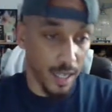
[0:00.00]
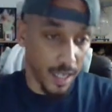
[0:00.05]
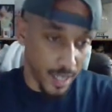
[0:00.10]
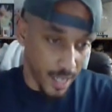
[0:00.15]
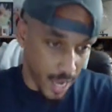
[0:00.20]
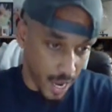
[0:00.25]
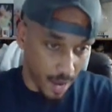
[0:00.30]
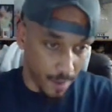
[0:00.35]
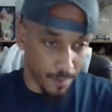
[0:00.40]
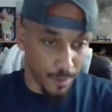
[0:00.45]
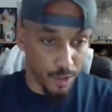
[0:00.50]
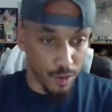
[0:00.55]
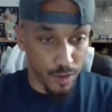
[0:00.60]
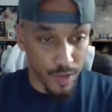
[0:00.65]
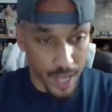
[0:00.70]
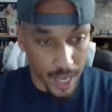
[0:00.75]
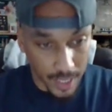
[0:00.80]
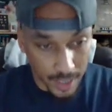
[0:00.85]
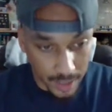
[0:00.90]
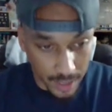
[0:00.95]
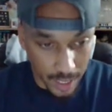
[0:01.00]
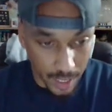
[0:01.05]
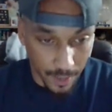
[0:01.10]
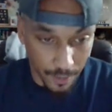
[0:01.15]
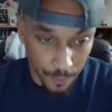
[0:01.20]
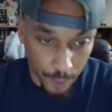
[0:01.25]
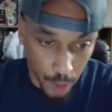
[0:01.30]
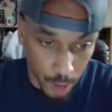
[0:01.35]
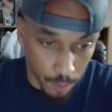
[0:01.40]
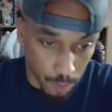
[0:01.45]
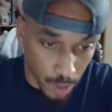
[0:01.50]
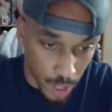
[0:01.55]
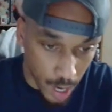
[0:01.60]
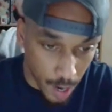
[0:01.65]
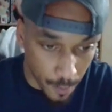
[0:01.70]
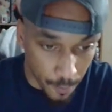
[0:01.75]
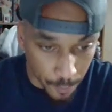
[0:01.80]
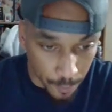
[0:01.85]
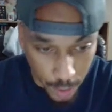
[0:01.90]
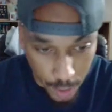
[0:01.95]
Yeah, you guessed it. Firm
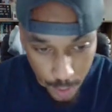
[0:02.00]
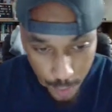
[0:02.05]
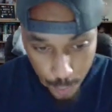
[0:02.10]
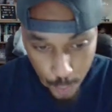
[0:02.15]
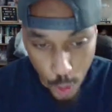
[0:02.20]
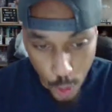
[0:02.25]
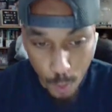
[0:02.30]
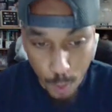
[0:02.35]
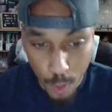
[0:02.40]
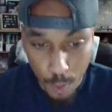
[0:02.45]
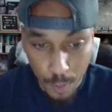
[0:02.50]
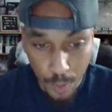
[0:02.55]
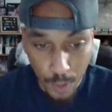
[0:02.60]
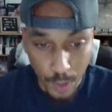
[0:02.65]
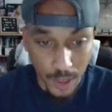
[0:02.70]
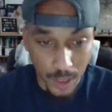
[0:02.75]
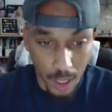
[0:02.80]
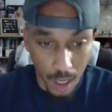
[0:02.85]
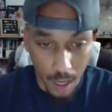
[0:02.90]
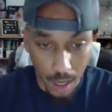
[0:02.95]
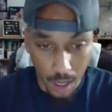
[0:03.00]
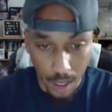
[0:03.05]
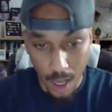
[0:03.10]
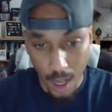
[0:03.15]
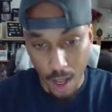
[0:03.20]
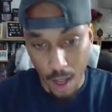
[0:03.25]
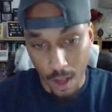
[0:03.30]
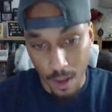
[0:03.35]
ground football boots are